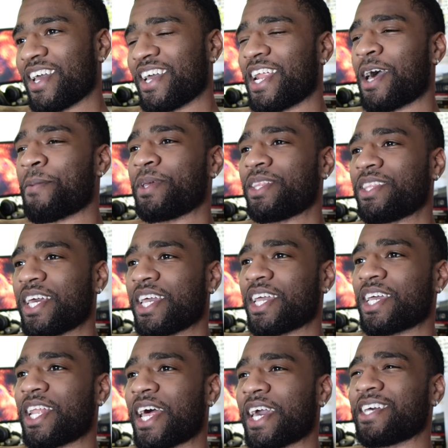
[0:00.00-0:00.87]
And I would be
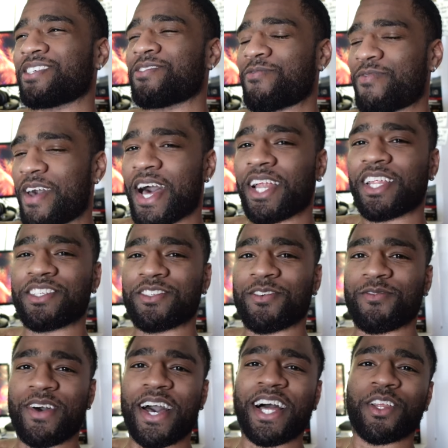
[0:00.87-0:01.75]
thinking like it's valid. It's
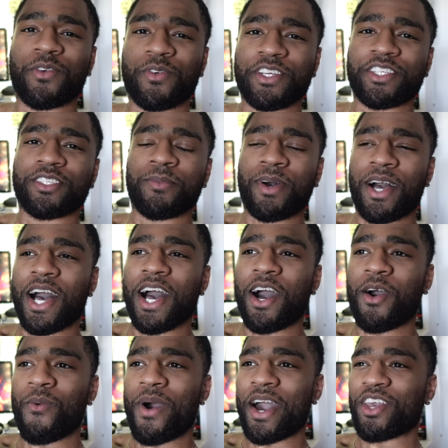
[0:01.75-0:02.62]
a valid reason
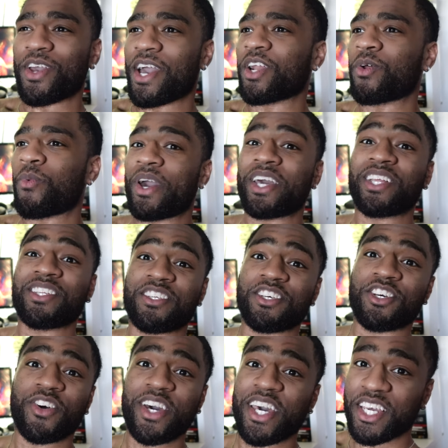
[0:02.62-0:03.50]
behind why you gotta wait
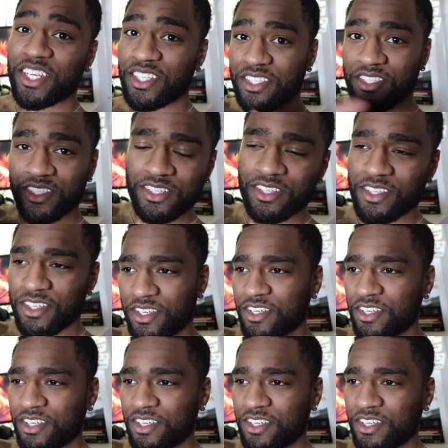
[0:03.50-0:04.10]
until X.